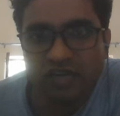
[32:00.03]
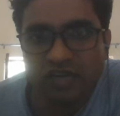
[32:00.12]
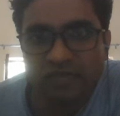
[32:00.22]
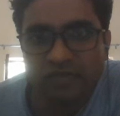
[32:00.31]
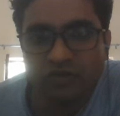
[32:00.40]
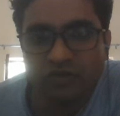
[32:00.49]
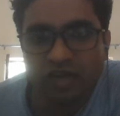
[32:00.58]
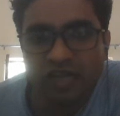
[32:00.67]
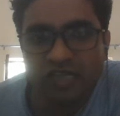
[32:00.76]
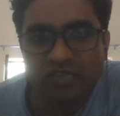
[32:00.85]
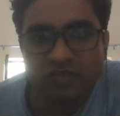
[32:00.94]
has been
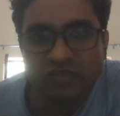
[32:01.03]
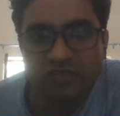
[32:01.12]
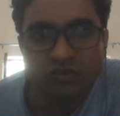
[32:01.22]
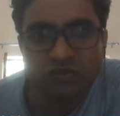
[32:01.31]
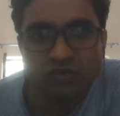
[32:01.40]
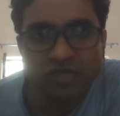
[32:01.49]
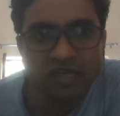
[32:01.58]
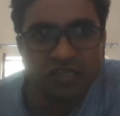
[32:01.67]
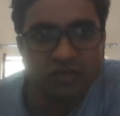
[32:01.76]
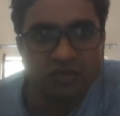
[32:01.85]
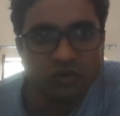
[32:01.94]
utilized to generate
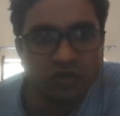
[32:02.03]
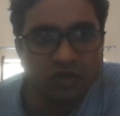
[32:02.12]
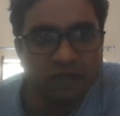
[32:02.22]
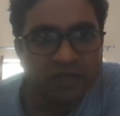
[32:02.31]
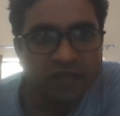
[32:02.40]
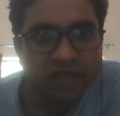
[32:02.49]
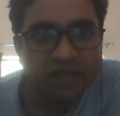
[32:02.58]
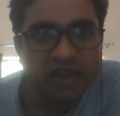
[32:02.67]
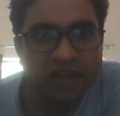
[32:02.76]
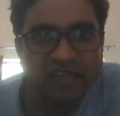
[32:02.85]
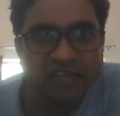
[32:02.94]
the torque.
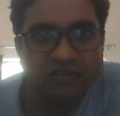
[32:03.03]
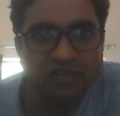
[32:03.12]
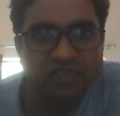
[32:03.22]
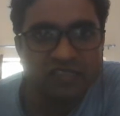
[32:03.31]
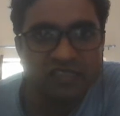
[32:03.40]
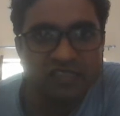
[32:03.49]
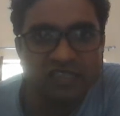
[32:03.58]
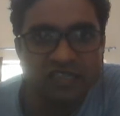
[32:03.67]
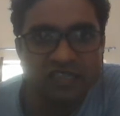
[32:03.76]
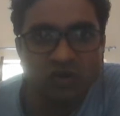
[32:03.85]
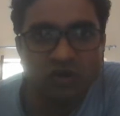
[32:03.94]
And here you can see the
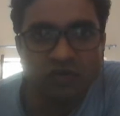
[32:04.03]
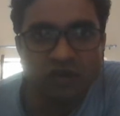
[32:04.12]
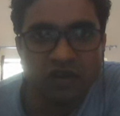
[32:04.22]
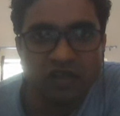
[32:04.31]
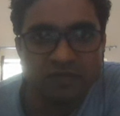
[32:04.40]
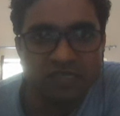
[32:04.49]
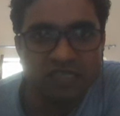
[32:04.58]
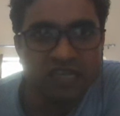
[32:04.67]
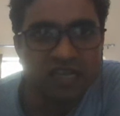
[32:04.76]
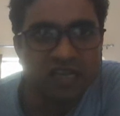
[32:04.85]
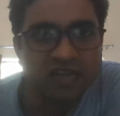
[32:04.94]
load fulcrum is
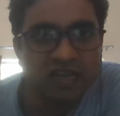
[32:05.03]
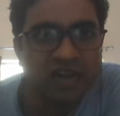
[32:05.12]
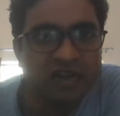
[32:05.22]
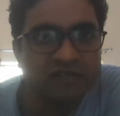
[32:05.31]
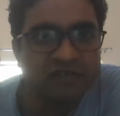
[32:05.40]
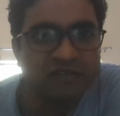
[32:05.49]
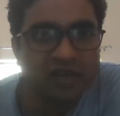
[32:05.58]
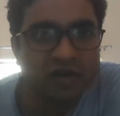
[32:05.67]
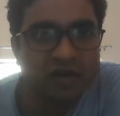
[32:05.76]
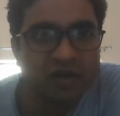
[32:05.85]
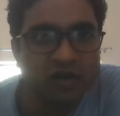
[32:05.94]
there, and we are
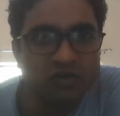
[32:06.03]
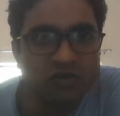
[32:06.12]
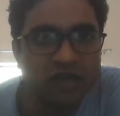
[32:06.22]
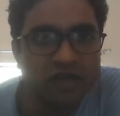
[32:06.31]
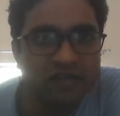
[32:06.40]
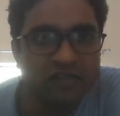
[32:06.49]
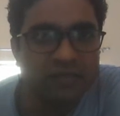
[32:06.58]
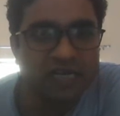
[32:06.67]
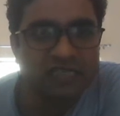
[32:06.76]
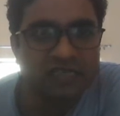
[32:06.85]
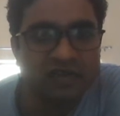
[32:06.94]
also having the
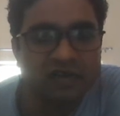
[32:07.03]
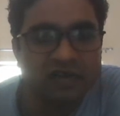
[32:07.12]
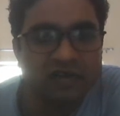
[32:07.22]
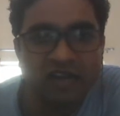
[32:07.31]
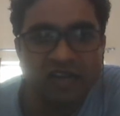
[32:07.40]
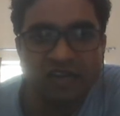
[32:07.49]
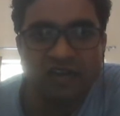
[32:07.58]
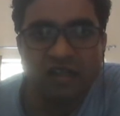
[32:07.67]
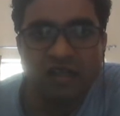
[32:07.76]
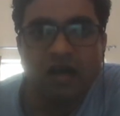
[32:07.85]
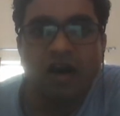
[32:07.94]
max direct
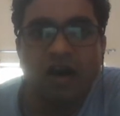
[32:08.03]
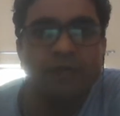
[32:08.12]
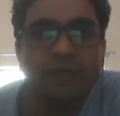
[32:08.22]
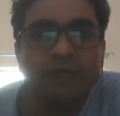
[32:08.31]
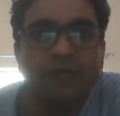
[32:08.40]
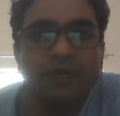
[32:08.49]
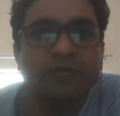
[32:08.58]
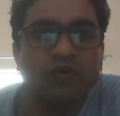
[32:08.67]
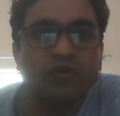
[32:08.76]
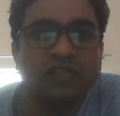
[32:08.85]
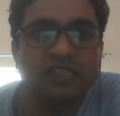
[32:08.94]
RPM over
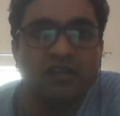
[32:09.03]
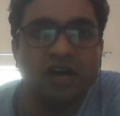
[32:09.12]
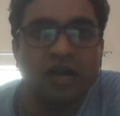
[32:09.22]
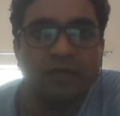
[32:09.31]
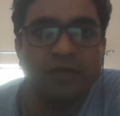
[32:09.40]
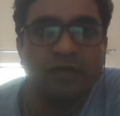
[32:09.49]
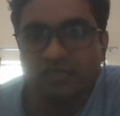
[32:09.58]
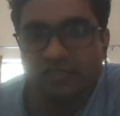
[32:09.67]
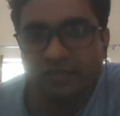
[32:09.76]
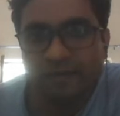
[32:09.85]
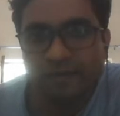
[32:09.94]
this RPM sensor.
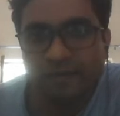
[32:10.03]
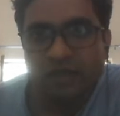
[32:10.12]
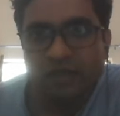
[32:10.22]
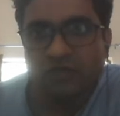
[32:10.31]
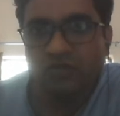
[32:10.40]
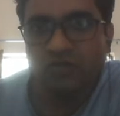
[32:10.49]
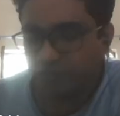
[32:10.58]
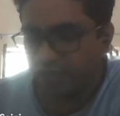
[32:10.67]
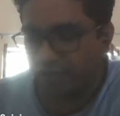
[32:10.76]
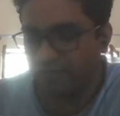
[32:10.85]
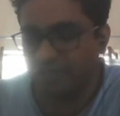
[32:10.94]
So we
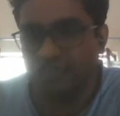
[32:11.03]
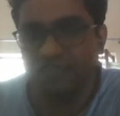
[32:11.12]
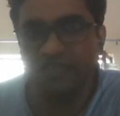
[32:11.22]
have tested